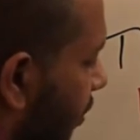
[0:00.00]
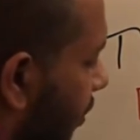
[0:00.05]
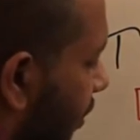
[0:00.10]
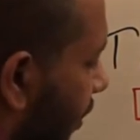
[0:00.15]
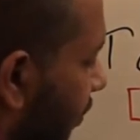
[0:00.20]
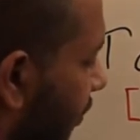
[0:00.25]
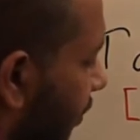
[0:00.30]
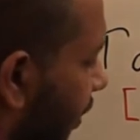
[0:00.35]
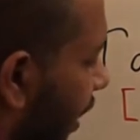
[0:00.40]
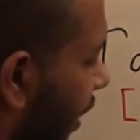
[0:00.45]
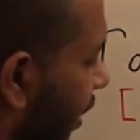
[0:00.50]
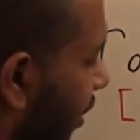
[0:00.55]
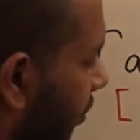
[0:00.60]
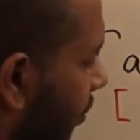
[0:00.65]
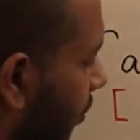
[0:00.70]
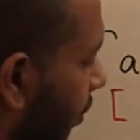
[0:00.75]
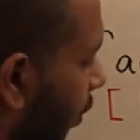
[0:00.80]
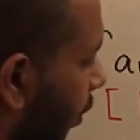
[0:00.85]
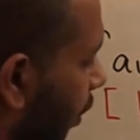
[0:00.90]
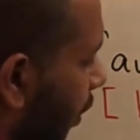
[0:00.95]
the
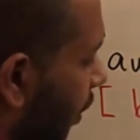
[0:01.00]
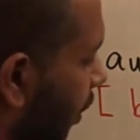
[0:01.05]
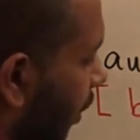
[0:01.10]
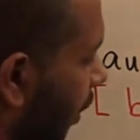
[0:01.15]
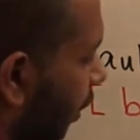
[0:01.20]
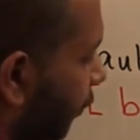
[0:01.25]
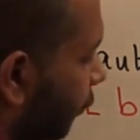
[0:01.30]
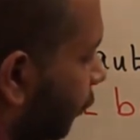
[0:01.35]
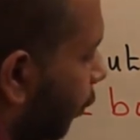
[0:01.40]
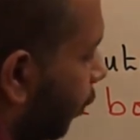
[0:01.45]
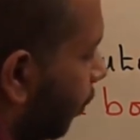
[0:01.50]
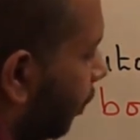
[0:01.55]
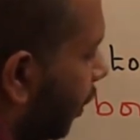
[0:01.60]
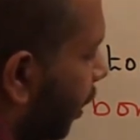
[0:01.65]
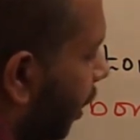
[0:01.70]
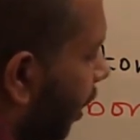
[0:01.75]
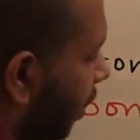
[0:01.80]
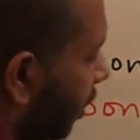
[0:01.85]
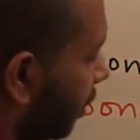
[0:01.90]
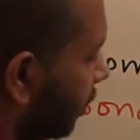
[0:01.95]
same molecular
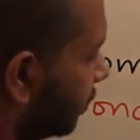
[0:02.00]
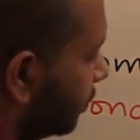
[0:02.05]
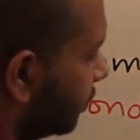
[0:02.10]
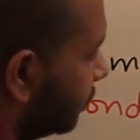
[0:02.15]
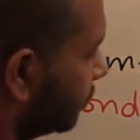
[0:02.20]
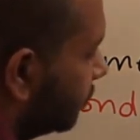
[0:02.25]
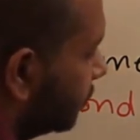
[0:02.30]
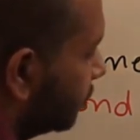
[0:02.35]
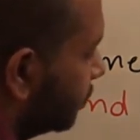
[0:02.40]
formula.